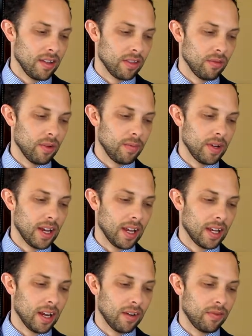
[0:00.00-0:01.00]
The woman
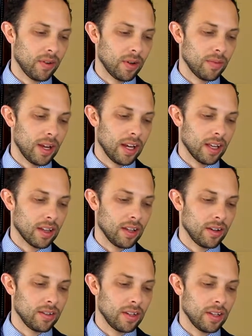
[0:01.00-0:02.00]
I cared for made it
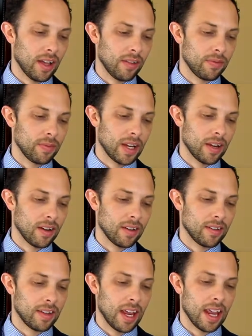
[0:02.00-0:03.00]
clear she left me her
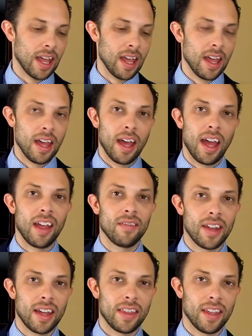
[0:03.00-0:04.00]
estate. I
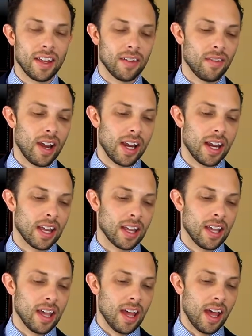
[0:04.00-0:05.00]
have nothing in
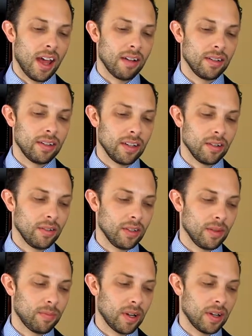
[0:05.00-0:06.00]
writing. I was the
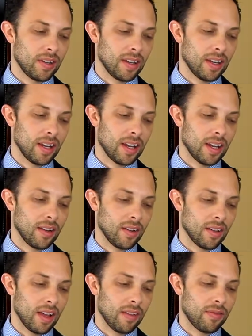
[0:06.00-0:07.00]
only person in
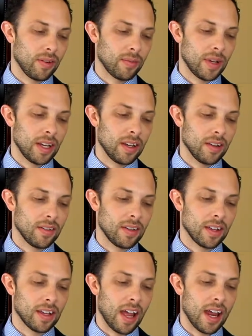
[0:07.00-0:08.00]
her life for many
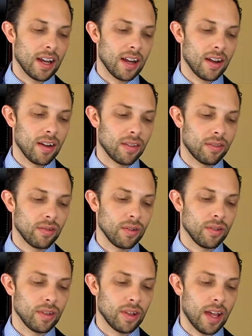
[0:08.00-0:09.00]
years and guided her
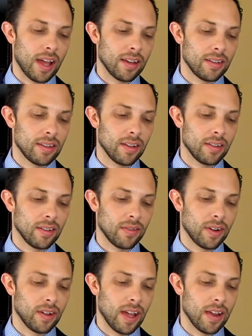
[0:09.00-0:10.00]
through the last years
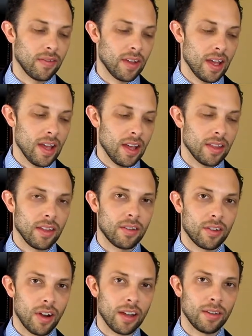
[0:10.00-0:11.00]
of her life. The
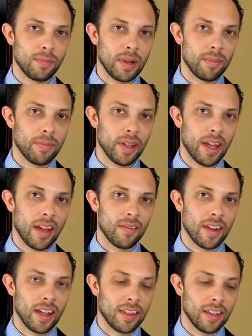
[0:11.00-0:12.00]
trust people
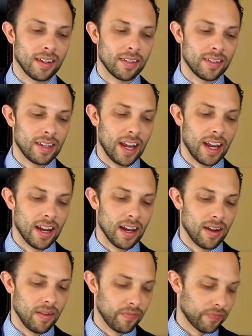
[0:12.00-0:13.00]
have nothing stated.